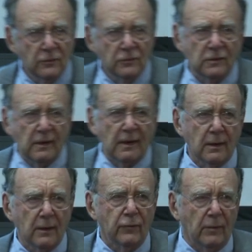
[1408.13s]

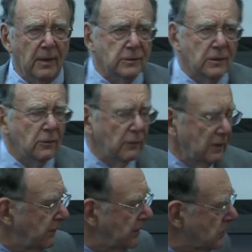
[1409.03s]
genetic information to
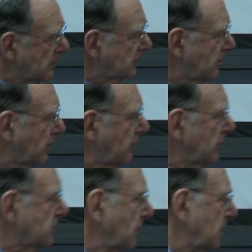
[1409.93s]
individuals,
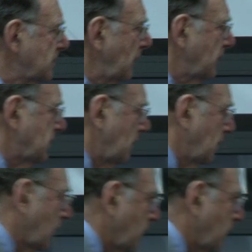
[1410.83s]
most of the sequencing that